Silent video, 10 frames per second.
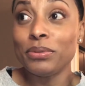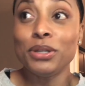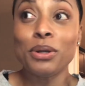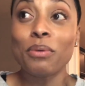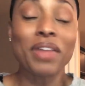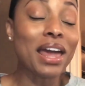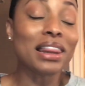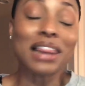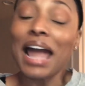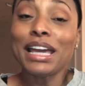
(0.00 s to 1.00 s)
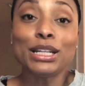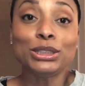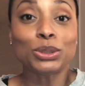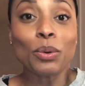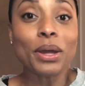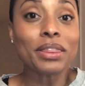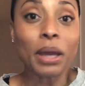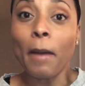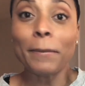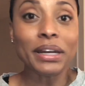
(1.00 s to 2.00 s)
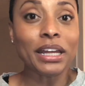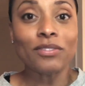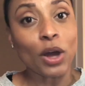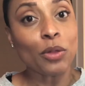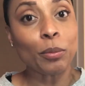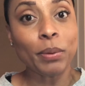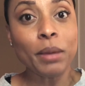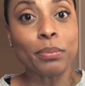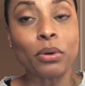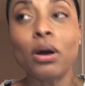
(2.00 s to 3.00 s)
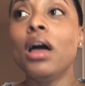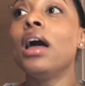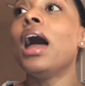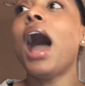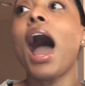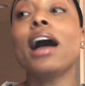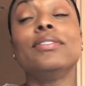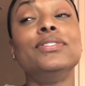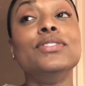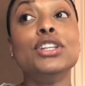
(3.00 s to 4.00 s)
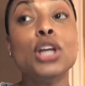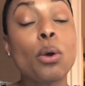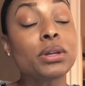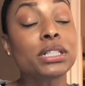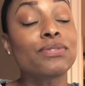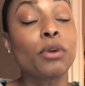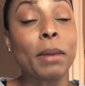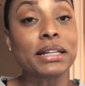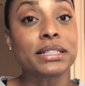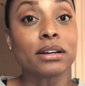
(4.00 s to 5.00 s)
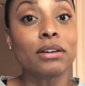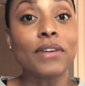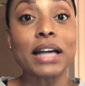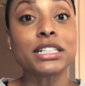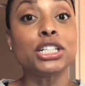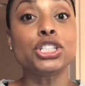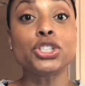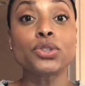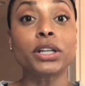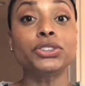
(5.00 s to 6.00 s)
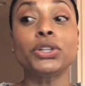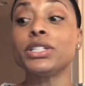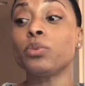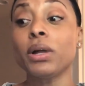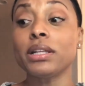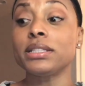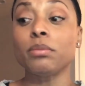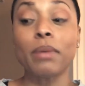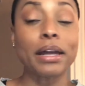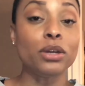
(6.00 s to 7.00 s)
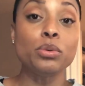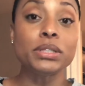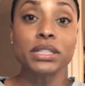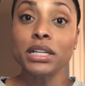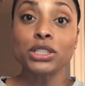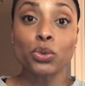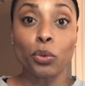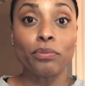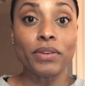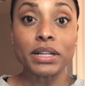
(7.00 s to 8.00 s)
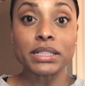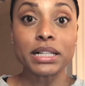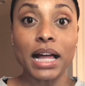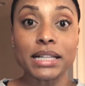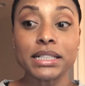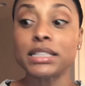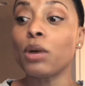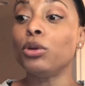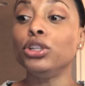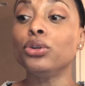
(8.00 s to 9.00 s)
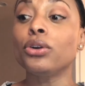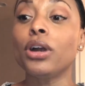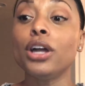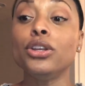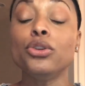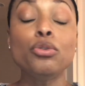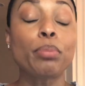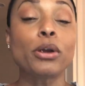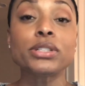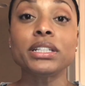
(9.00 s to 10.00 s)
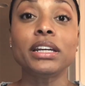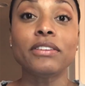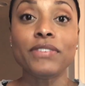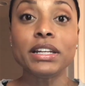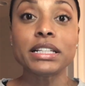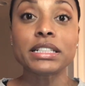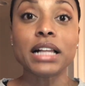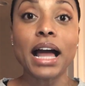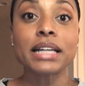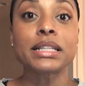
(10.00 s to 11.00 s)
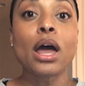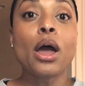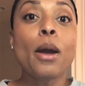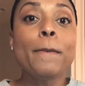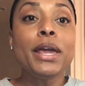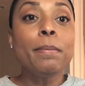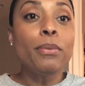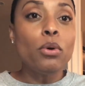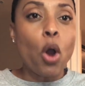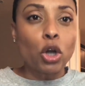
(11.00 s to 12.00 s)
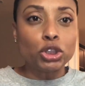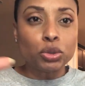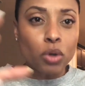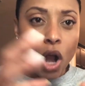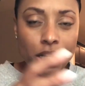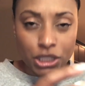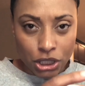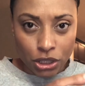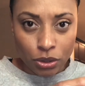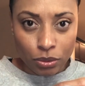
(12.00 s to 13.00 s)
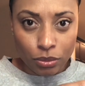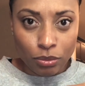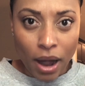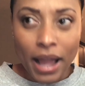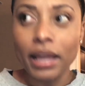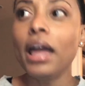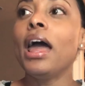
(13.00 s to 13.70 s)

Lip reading: You know, they like and enjoy the company of other people. I've noticed for myself as an instructor, as well as somebody who attends group fitness classes, that when you're a new person in a fitness class, people are drawn to you, right?